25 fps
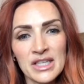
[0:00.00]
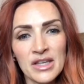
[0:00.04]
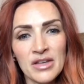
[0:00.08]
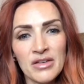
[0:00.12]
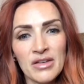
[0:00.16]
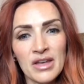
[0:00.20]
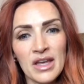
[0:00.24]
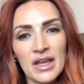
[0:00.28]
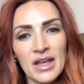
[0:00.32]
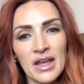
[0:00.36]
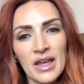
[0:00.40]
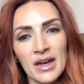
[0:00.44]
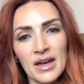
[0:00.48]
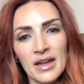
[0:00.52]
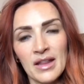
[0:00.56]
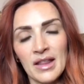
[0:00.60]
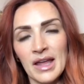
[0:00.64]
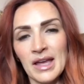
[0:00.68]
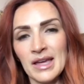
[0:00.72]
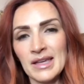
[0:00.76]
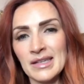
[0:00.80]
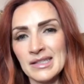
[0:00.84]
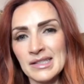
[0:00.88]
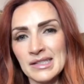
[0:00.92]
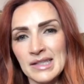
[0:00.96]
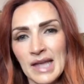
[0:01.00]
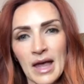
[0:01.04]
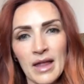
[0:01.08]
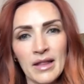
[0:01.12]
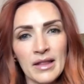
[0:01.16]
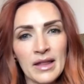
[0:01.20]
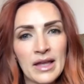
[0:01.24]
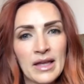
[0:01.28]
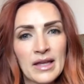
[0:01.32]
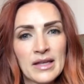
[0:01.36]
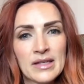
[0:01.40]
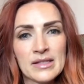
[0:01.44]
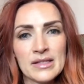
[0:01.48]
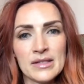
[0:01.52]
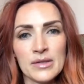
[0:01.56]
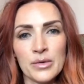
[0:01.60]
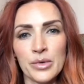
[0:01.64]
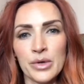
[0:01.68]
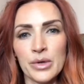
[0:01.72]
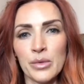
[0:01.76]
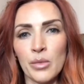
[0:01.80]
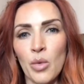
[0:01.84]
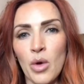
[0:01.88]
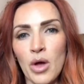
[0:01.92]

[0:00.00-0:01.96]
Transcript: that you can get at like Sally's or